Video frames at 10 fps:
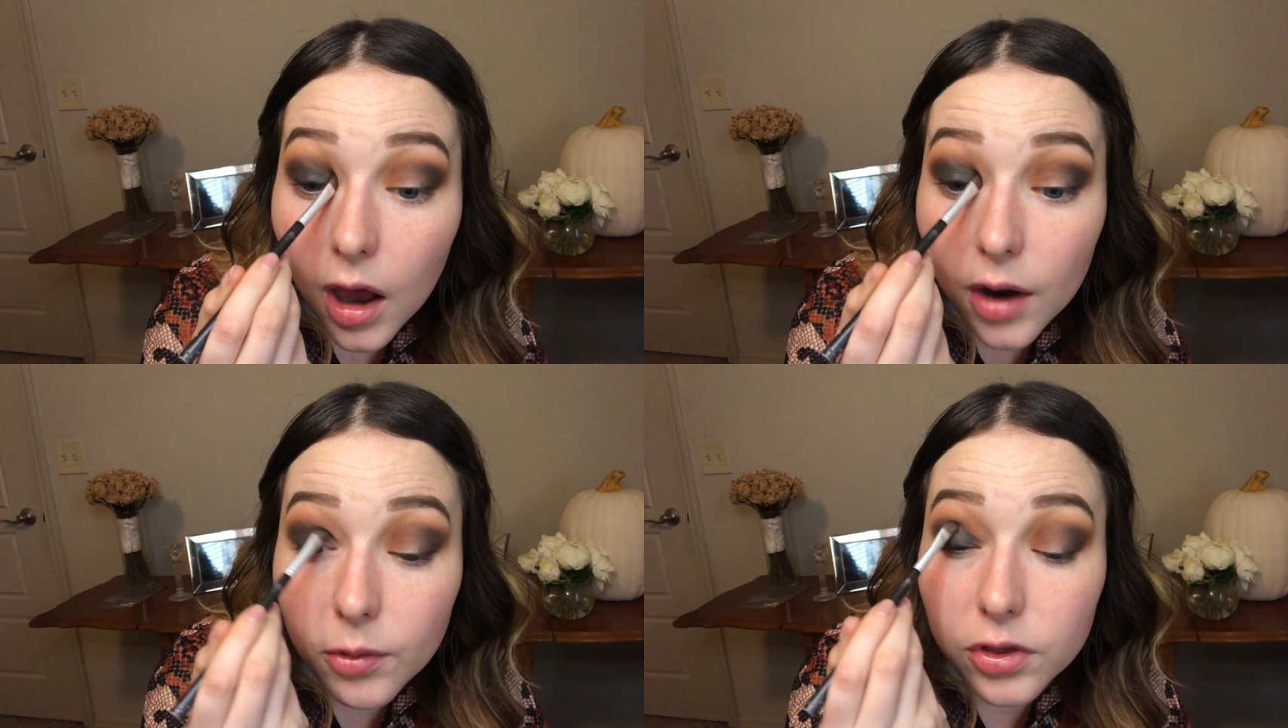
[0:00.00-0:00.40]

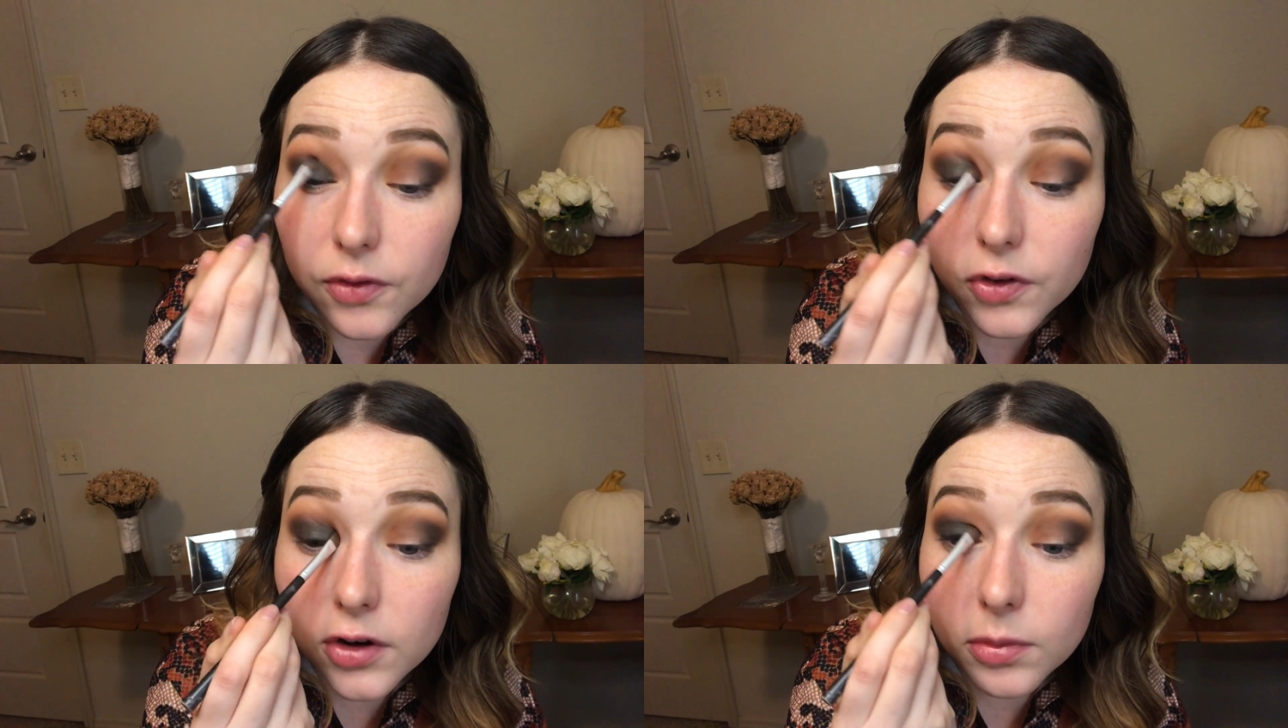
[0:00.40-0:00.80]
And with the
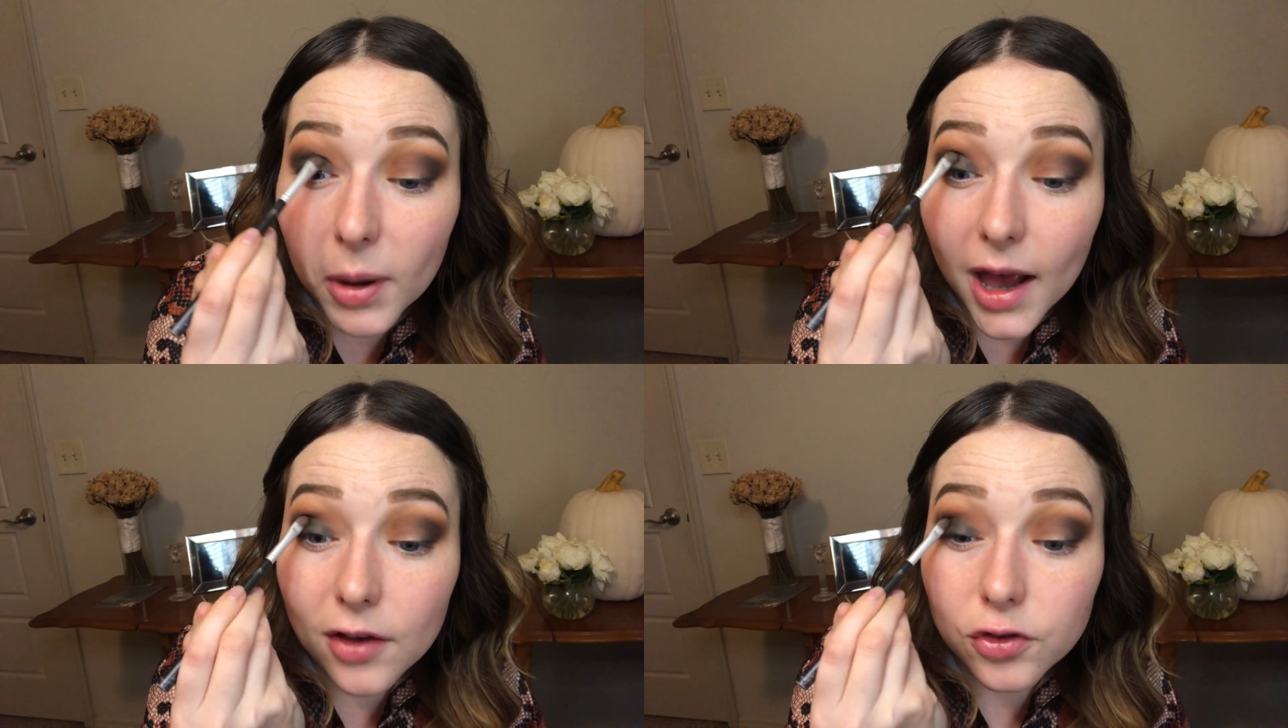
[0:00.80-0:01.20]
first
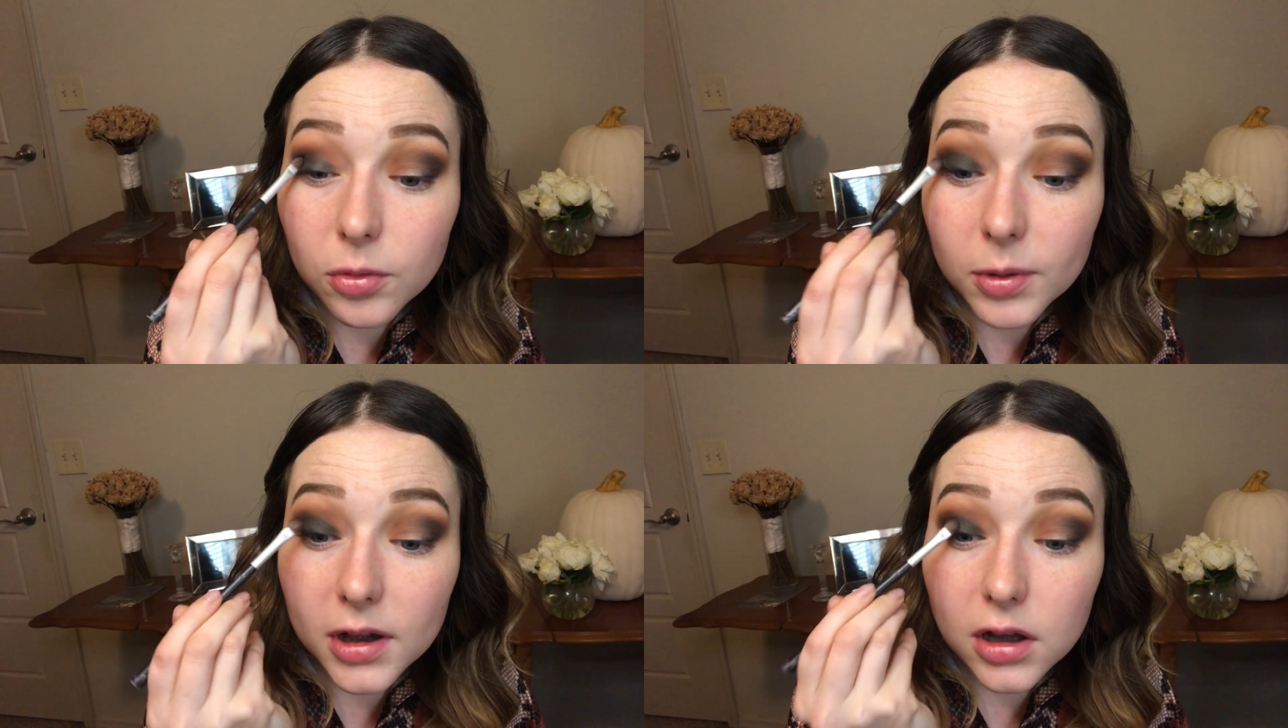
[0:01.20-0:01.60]
pass,
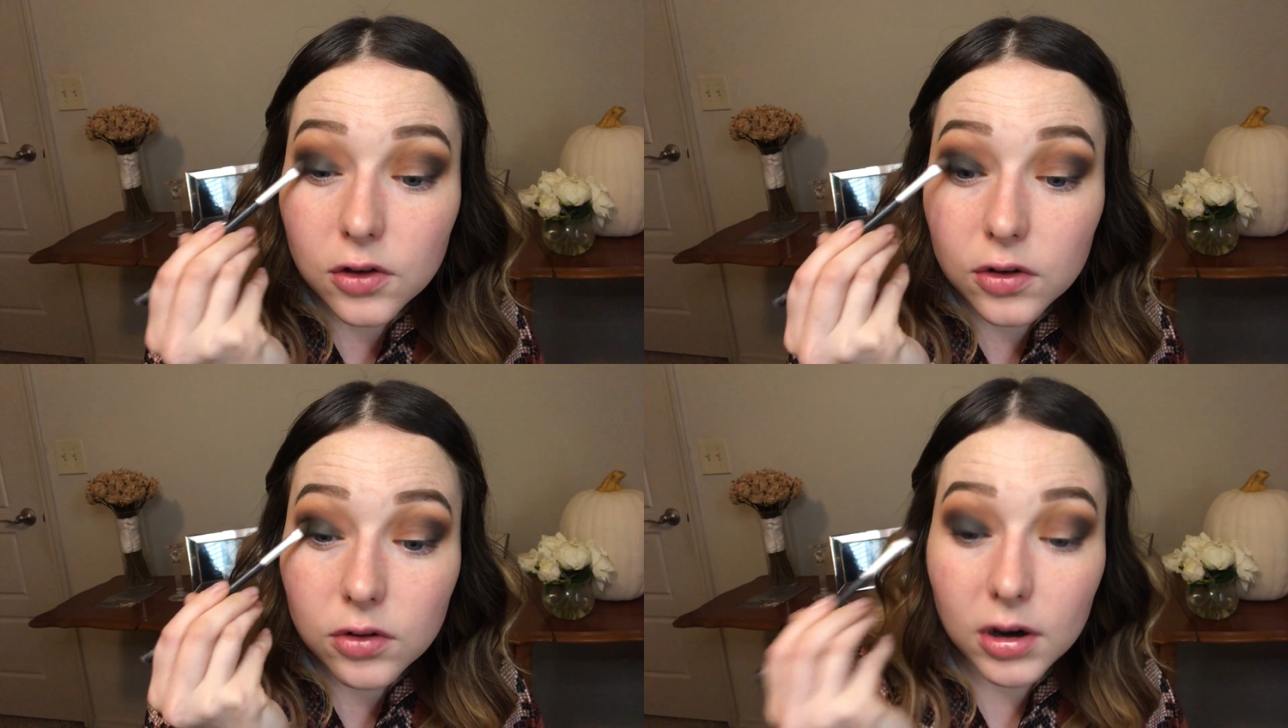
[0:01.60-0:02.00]
you're really
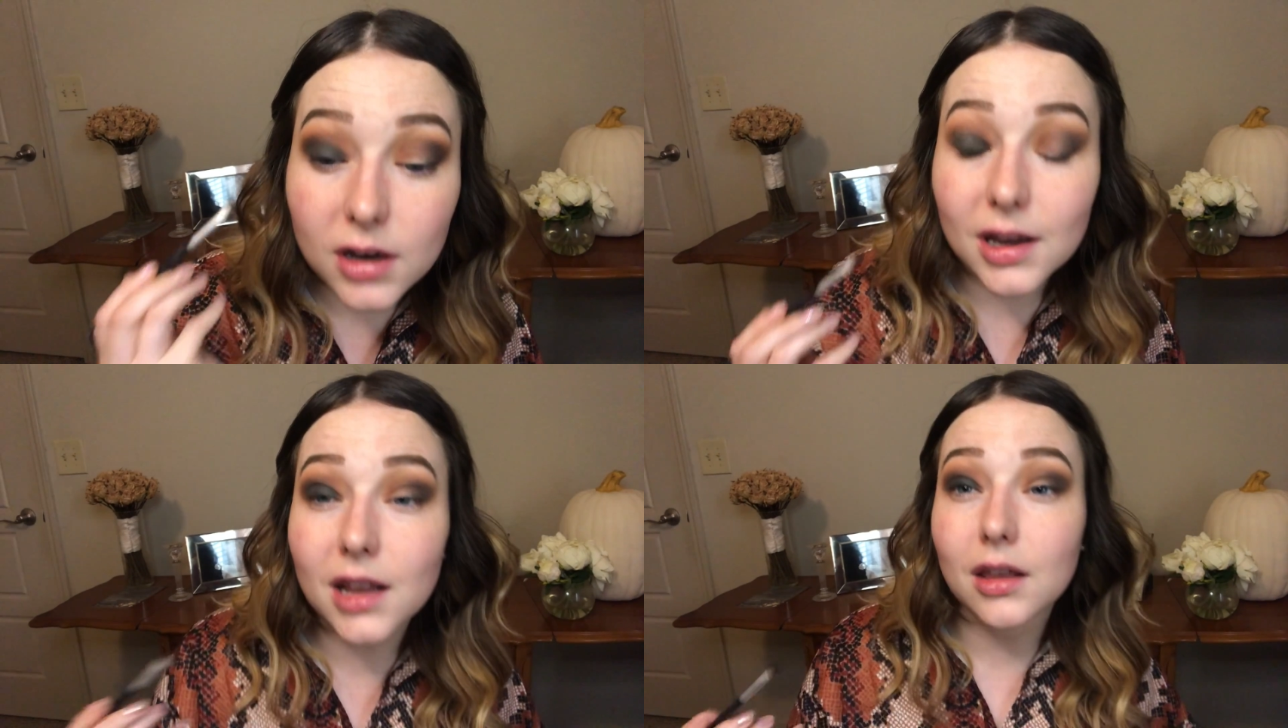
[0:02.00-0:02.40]
just trying
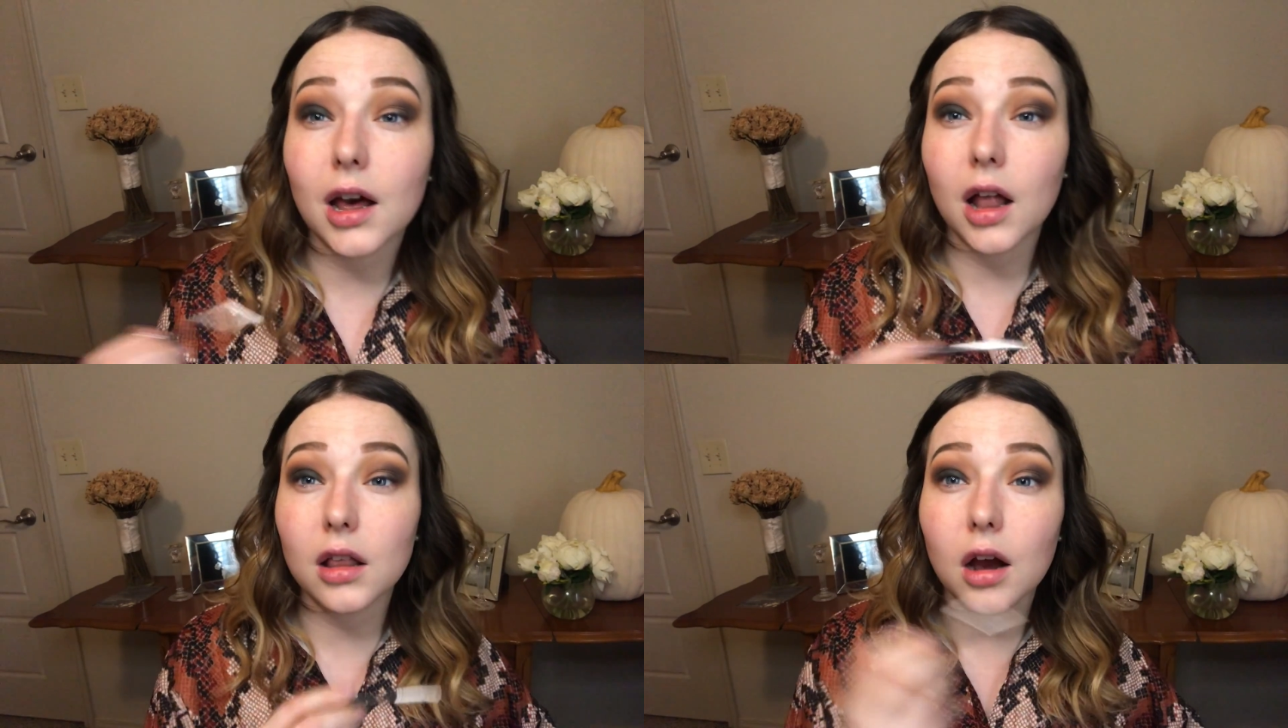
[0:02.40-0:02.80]
to get the
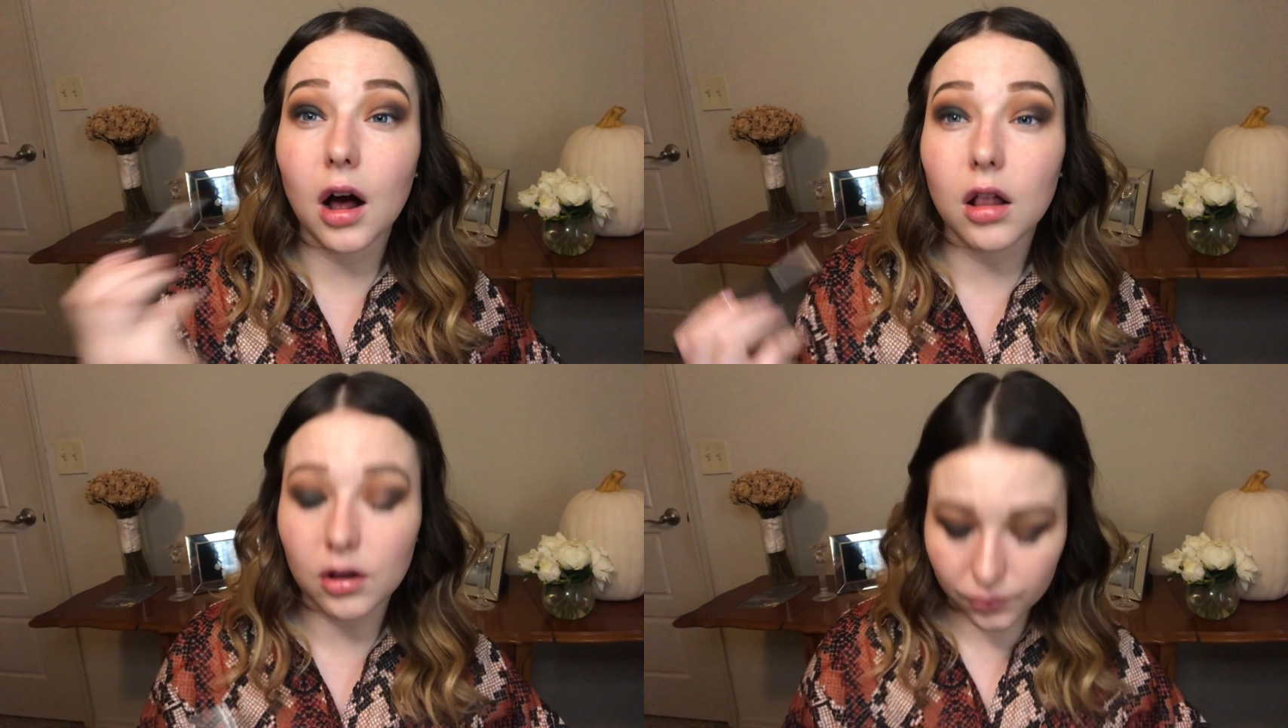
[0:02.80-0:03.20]
color
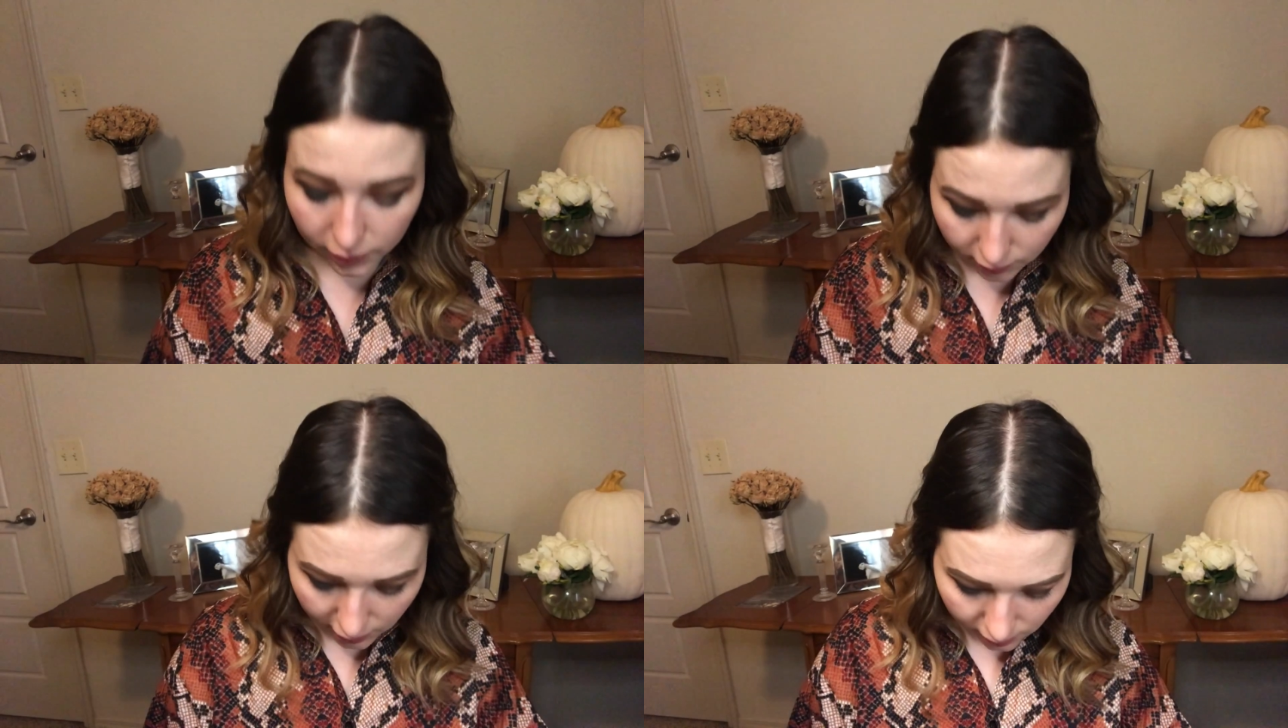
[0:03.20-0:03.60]
all over
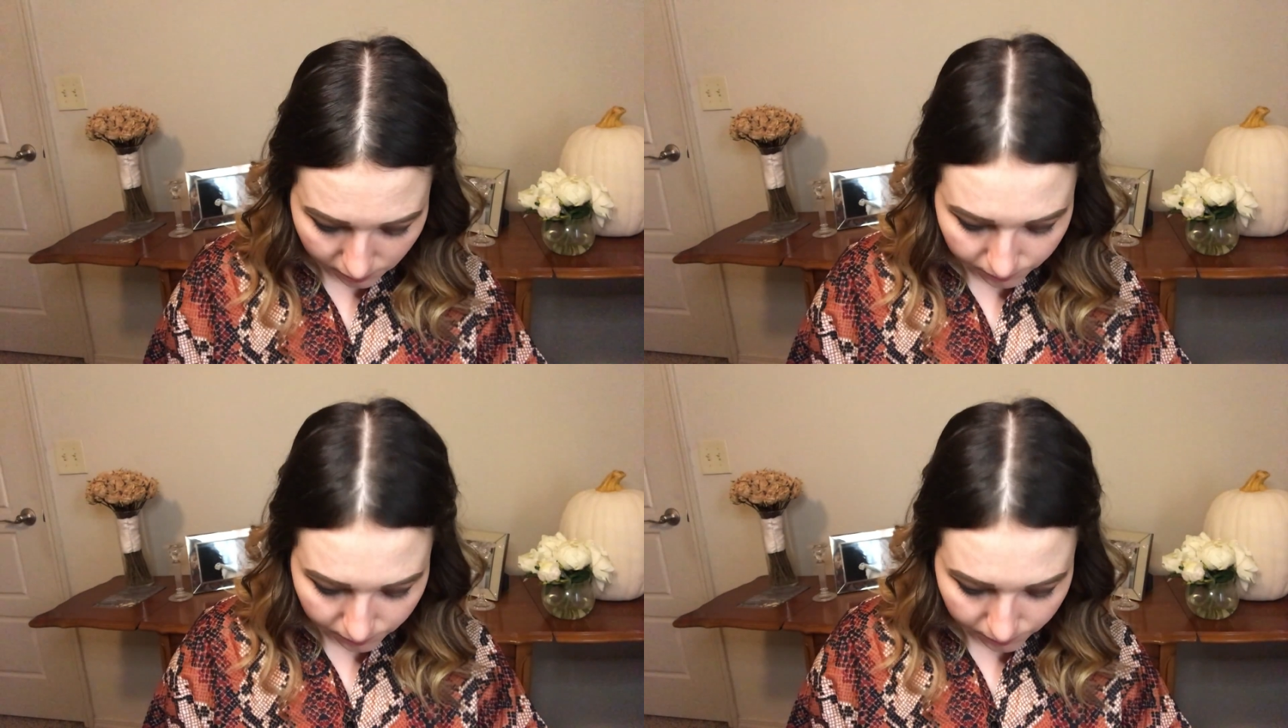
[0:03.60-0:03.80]
your lid.